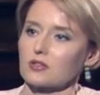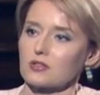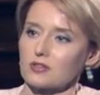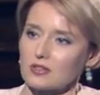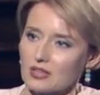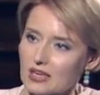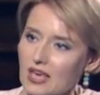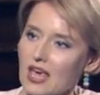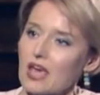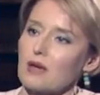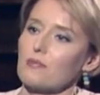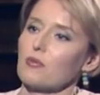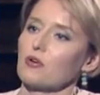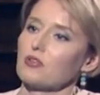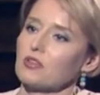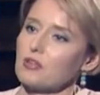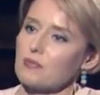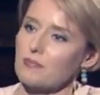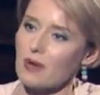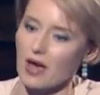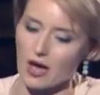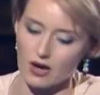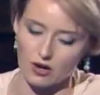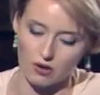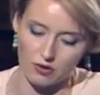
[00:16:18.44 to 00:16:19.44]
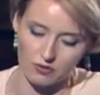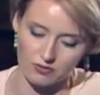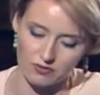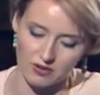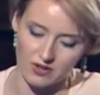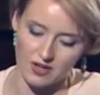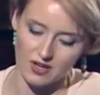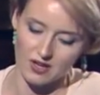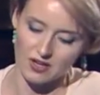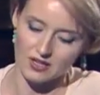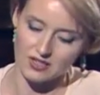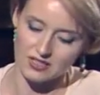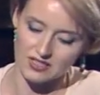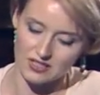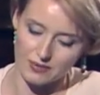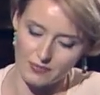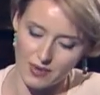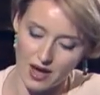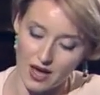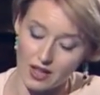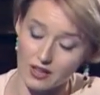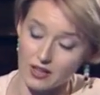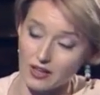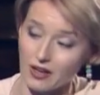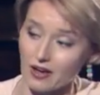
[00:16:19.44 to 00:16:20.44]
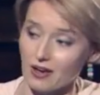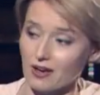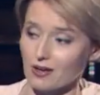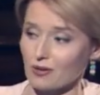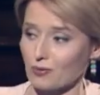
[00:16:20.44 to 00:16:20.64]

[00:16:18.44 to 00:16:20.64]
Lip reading: it came on the back of Somalia,